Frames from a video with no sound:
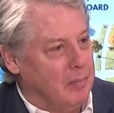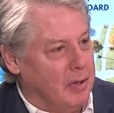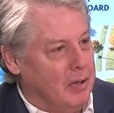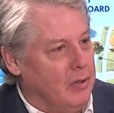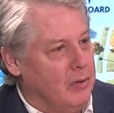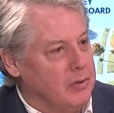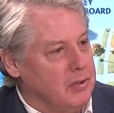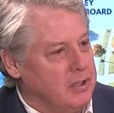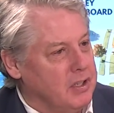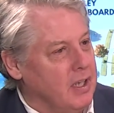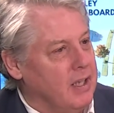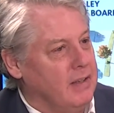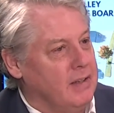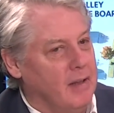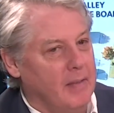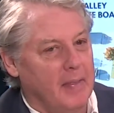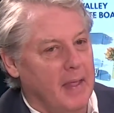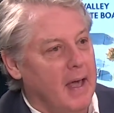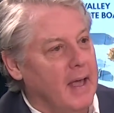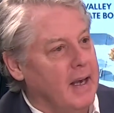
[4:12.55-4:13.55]
But you're
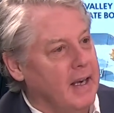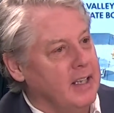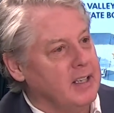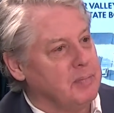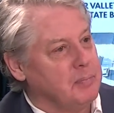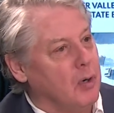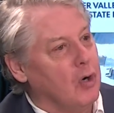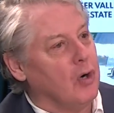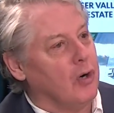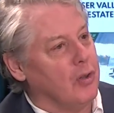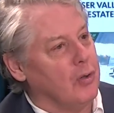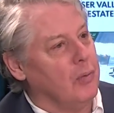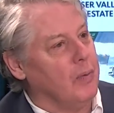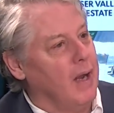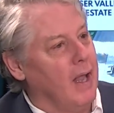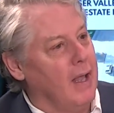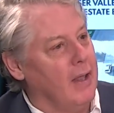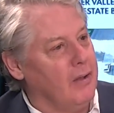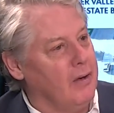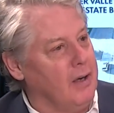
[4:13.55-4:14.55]
saying that that is part of the
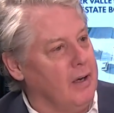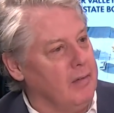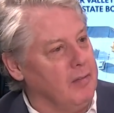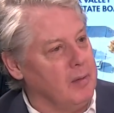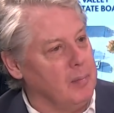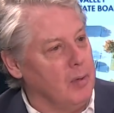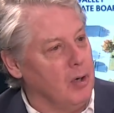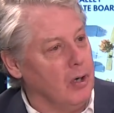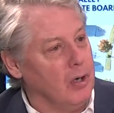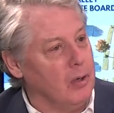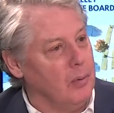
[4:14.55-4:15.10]
reality of the market.